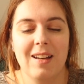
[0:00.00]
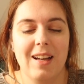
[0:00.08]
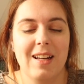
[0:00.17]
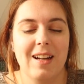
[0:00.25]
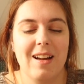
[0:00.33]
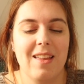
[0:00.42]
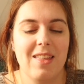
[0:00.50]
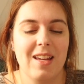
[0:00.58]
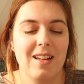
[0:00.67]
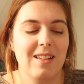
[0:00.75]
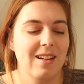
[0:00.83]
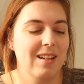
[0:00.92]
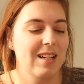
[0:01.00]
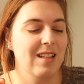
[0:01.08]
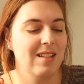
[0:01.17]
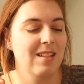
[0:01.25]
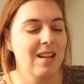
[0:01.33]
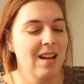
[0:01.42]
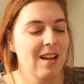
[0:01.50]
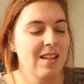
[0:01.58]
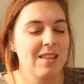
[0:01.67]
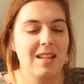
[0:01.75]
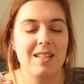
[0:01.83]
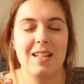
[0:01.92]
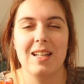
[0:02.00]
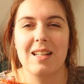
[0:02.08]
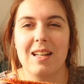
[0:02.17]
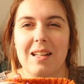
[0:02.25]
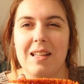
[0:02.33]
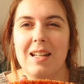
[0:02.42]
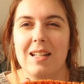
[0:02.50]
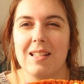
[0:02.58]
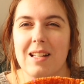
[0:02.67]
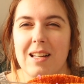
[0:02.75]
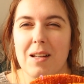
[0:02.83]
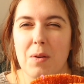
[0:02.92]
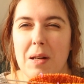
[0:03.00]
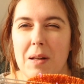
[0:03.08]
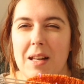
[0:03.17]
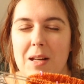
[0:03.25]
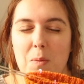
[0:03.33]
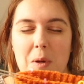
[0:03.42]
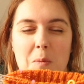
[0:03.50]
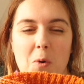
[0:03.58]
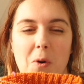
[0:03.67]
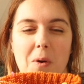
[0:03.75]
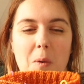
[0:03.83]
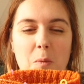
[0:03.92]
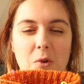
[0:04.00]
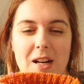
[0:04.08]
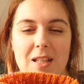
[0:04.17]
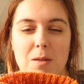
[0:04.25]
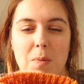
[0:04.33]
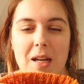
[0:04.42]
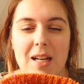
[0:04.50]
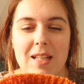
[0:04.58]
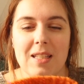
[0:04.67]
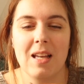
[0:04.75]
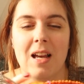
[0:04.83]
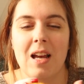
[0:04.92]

and I think there is knitting that needs a little bit more brain space.